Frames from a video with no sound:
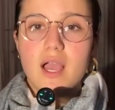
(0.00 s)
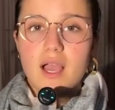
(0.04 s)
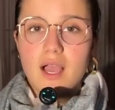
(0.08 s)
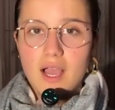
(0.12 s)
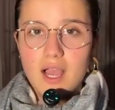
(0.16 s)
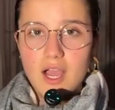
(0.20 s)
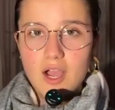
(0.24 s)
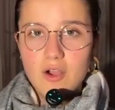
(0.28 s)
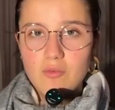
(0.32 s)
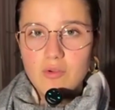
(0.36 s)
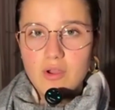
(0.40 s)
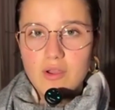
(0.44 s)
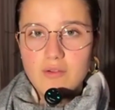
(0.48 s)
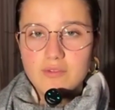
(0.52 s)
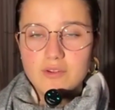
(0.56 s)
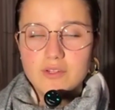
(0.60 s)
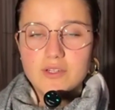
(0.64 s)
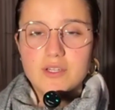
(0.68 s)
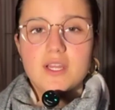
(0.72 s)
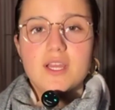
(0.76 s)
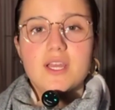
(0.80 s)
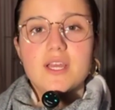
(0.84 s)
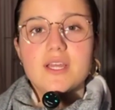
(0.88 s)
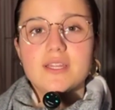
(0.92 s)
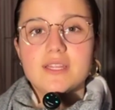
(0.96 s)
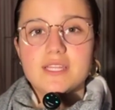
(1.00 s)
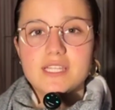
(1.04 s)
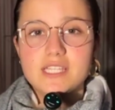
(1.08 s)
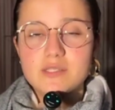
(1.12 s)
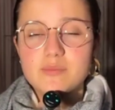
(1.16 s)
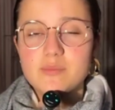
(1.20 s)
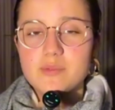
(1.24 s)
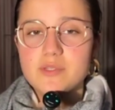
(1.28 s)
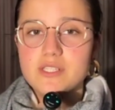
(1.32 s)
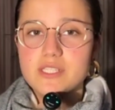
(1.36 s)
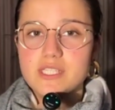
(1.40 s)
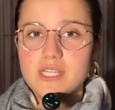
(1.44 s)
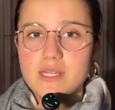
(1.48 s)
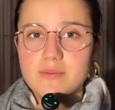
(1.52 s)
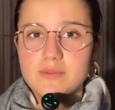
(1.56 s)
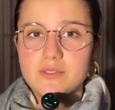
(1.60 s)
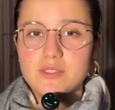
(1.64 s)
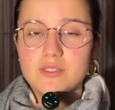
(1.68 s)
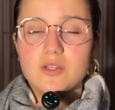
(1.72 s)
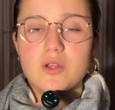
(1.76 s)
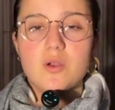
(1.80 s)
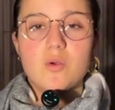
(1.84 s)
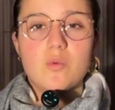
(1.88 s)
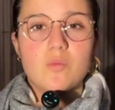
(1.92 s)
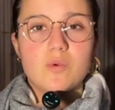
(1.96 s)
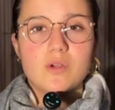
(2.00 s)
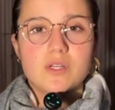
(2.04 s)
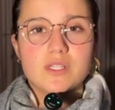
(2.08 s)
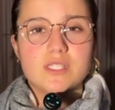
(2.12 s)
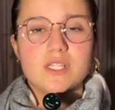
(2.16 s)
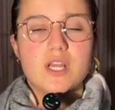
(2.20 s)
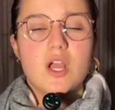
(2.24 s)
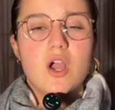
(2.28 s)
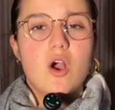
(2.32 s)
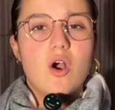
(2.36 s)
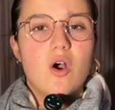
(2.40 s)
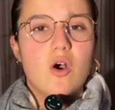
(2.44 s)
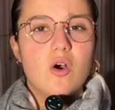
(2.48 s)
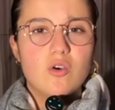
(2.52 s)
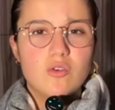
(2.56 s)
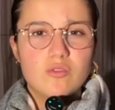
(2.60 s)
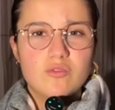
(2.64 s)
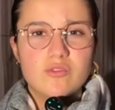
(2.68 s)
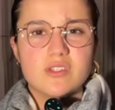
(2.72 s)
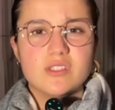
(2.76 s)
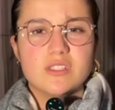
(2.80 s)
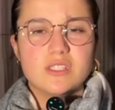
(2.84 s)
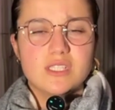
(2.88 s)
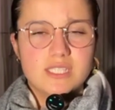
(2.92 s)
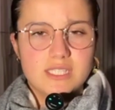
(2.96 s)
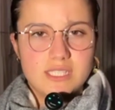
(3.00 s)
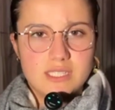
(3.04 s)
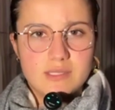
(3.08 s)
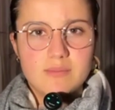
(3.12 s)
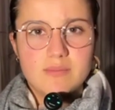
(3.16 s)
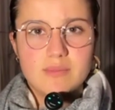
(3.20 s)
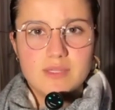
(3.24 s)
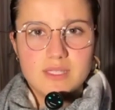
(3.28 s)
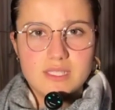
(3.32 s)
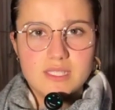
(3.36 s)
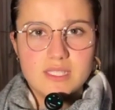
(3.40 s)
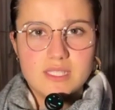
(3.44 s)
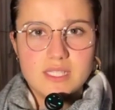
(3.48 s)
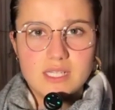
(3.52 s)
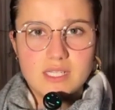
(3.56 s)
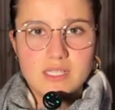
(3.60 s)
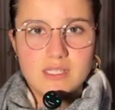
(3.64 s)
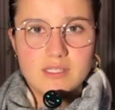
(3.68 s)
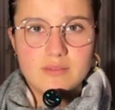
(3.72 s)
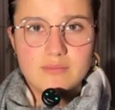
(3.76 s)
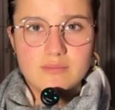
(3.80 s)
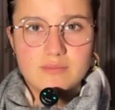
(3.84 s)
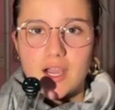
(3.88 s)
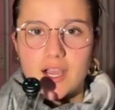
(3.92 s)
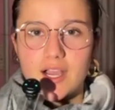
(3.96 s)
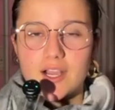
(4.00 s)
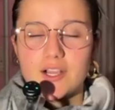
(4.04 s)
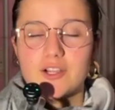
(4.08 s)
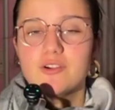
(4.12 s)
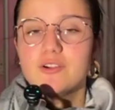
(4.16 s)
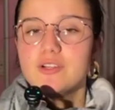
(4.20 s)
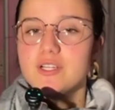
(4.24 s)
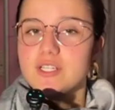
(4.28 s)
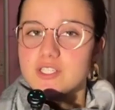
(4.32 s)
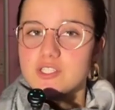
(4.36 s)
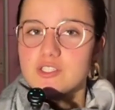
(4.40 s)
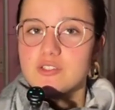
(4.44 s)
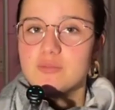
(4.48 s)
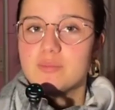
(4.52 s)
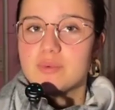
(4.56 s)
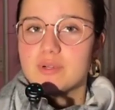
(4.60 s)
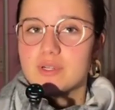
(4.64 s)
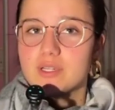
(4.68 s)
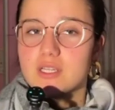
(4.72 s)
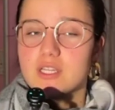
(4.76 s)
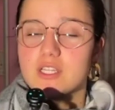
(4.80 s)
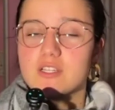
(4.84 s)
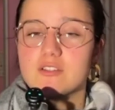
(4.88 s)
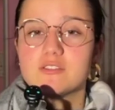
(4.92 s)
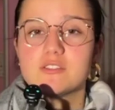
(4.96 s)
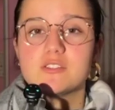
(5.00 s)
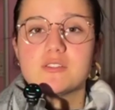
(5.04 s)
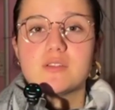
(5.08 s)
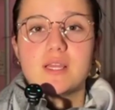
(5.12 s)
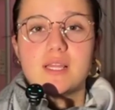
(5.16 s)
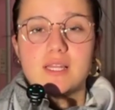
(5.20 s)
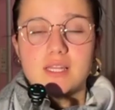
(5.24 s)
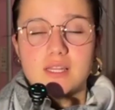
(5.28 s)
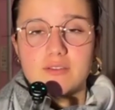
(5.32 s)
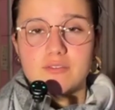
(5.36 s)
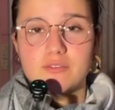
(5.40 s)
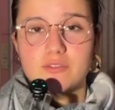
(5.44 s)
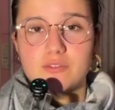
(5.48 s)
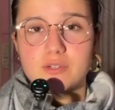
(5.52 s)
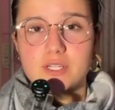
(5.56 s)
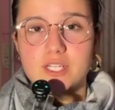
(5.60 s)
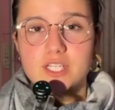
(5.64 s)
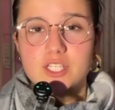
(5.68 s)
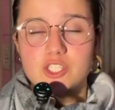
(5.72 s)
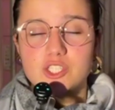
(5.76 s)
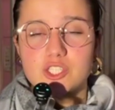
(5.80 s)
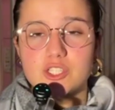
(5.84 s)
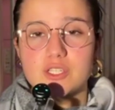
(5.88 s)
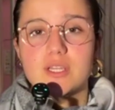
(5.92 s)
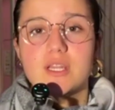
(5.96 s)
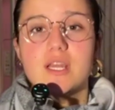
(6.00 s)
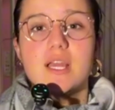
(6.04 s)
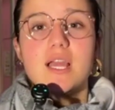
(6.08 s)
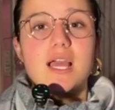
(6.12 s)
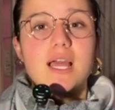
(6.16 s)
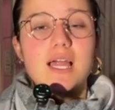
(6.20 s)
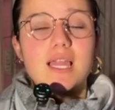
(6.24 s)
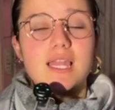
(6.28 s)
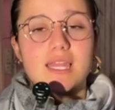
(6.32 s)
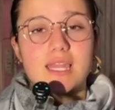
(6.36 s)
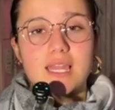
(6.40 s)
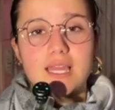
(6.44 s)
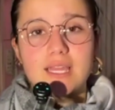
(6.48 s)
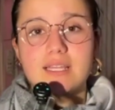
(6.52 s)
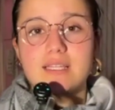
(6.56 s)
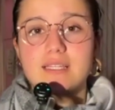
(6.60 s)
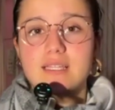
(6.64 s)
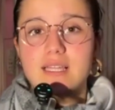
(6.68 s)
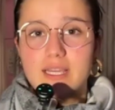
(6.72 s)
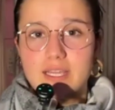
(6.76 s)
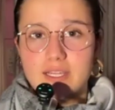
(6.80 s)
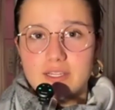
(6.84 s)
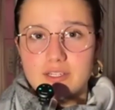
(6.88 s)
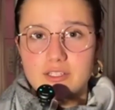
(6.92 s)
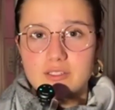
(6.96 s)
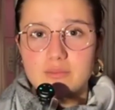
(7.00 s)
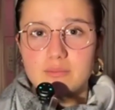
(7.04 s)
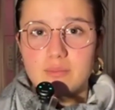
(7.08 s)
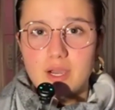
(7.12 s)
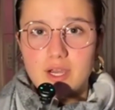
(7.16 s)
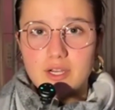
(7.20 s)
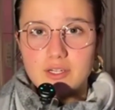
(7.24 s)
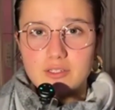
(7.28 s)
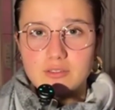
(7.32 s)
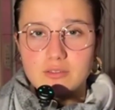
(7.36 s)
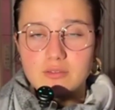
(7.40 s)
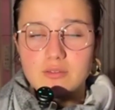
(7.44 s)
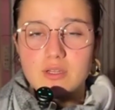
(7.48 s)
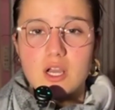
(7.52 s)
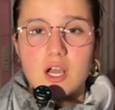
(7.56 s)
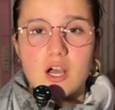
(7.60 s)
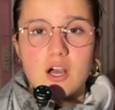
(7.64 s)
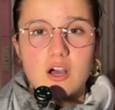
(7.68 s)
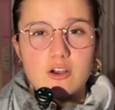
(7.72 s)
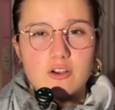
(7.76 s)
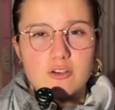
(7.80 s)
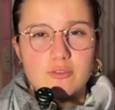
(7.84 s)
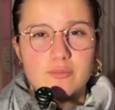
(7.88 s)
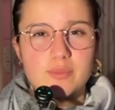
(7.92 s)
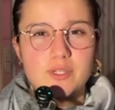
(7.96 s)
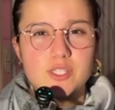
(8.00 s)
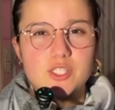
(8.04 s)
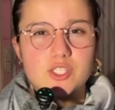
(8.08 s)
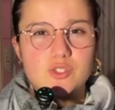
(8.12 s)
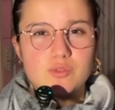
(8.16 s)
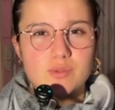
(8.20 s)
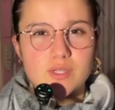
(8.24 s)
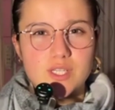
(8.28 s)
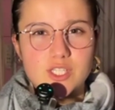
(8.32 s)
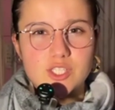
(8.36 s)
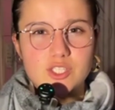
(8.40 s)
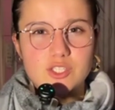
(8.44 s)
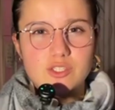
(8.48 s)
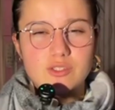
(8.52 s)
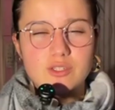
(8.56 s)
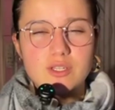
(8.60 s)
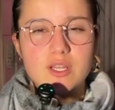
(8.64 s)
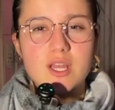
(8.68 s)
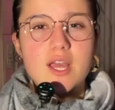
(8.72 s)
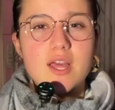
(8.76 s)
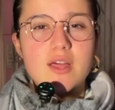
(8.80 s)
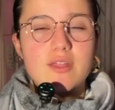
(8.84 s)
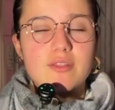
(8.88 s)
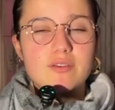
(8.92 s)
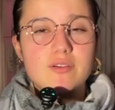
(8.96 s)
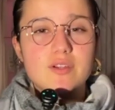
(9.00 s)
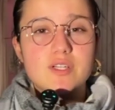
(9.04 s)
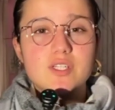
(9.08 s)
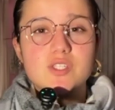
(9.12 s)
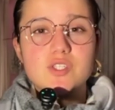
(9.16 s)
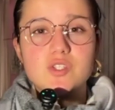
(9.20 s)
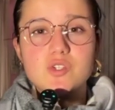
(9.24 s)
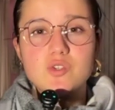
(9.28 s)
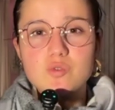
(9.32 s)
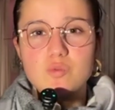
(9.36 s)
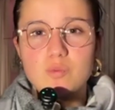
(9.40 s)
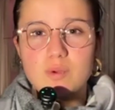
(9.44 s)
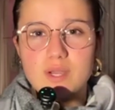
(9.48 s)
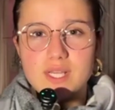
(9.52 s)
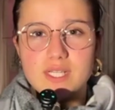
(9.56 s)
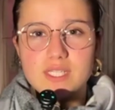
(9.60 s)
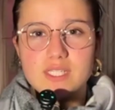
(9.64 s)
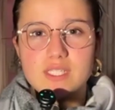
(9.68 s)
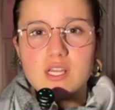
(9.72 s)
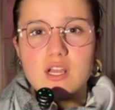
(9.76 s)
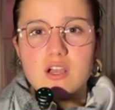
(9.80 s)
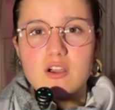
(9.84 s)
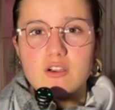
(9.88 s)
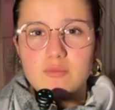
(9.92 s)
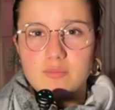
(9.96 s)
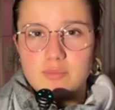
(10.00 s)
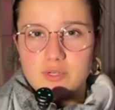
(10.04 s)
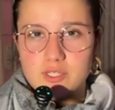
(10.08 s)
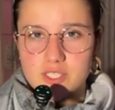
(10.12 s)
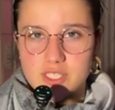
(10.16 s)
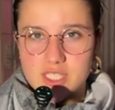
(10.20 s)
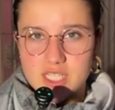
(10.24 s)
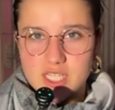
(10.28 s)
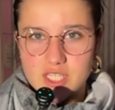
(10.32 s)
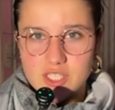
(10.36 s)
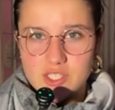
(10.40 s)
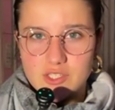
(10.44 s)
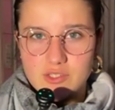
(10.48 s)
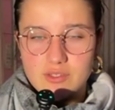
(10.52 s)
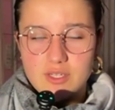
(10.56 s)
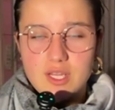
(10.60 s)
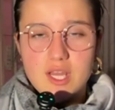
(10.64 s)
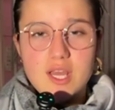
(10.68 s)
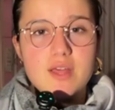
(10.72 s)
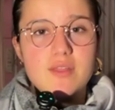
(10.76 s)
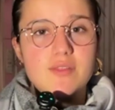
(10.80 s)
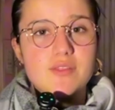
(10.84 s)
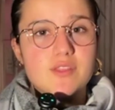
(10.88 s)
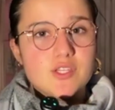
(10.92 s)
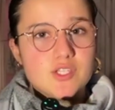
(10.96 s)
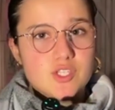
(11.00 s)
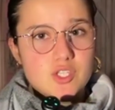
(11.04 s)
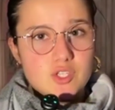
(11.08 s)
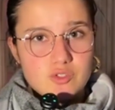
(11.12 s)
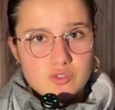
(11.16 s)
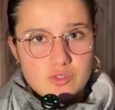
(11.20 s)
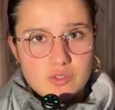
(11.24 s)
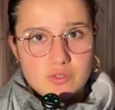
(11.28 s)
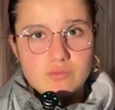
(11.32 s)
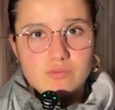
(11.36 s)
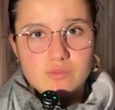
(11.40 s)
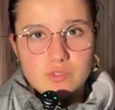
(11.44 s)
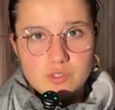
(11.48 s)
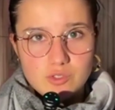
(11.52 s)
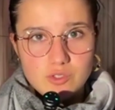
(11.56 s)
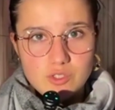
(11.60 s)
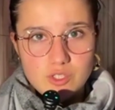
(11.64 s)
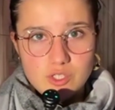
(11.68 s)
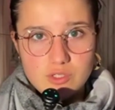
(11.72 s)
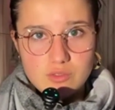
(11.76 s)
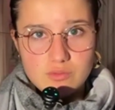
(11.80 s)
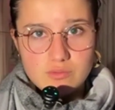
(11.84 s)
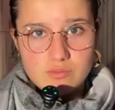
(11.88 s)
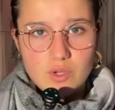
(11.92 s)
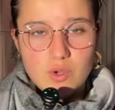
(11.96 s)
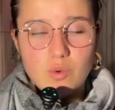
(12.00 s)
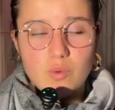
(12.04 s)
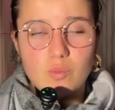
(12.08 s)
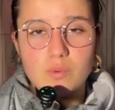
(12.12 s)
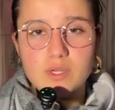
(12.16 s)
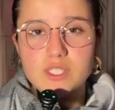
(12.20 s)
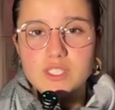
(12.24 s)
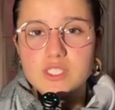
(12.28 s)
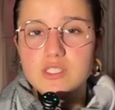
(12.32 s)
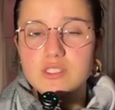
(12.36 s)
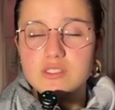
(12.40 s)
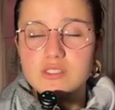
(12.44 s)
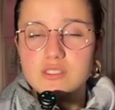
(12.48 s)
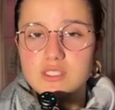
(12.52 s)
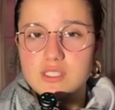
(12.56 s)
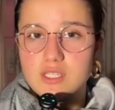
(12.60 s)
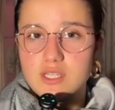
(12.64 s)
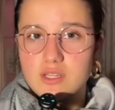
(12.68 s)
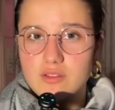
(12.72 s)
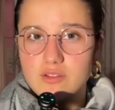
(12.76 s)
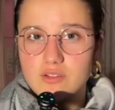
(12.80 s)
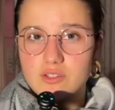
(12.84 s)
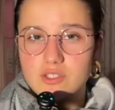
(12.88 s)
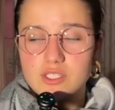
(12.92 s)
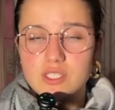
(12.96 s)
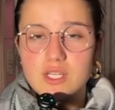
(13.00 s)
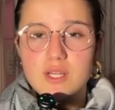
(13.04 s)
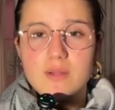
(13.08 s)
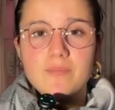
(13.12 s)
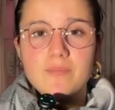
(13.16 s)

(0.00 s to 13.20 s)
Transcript: However, this perception was overly simplistic. According to Perloff's elaboration, likelihood model of persuasion, there are two ways of persuasion: the central route, which considers